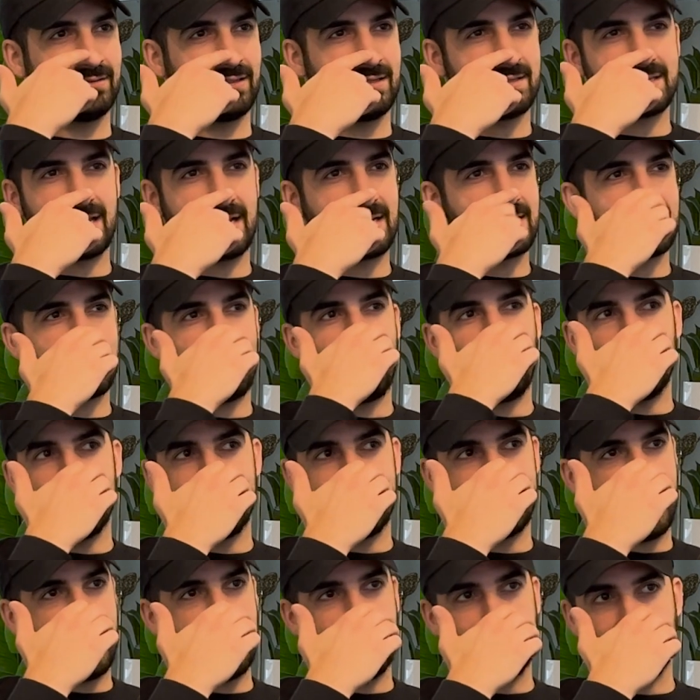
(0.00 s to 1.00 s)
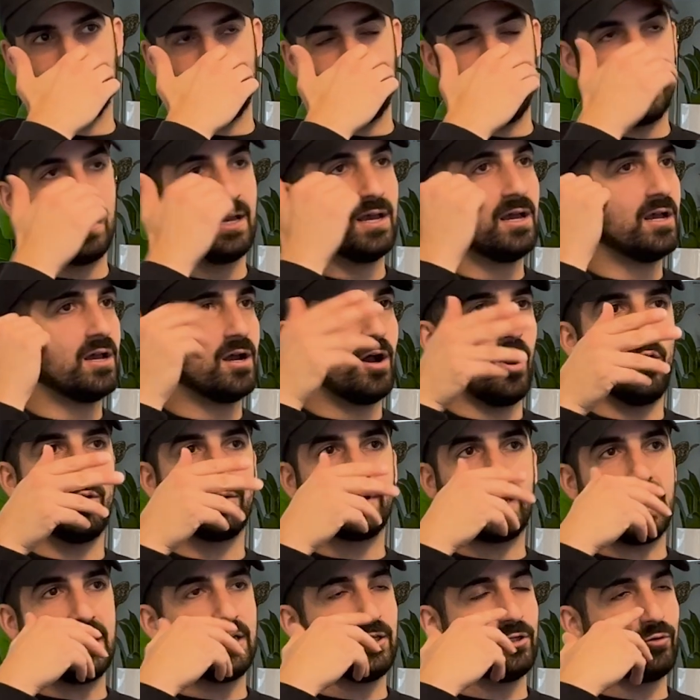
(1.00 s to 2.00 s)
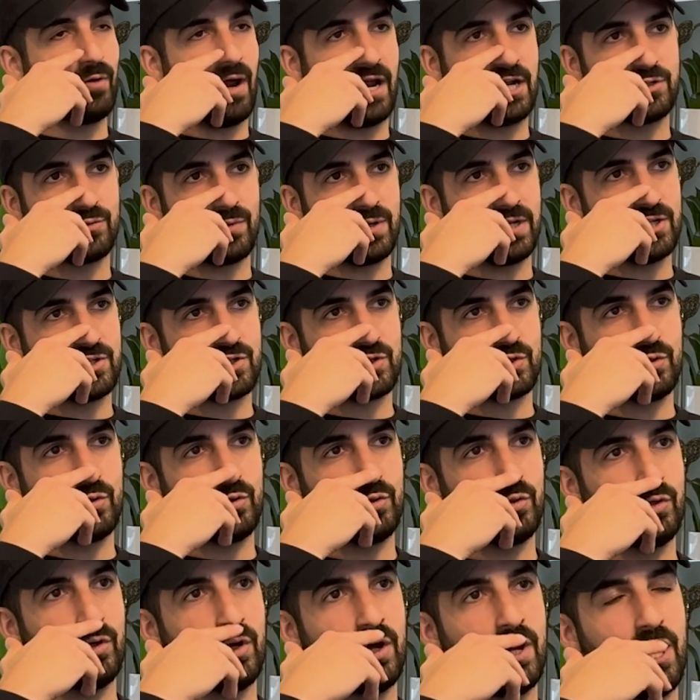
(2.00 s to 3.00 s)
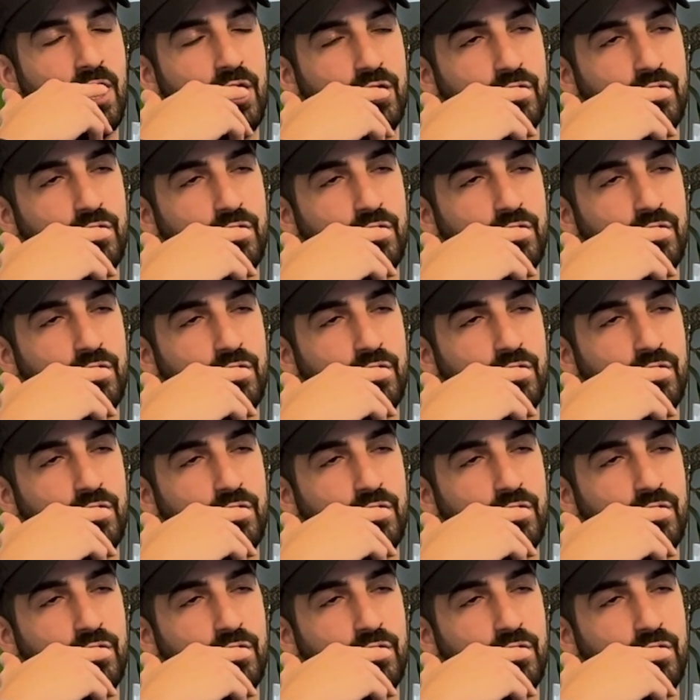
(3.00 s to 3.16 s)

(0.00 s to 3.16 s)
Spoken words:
It's like someone saying to me, okay, you graduated school,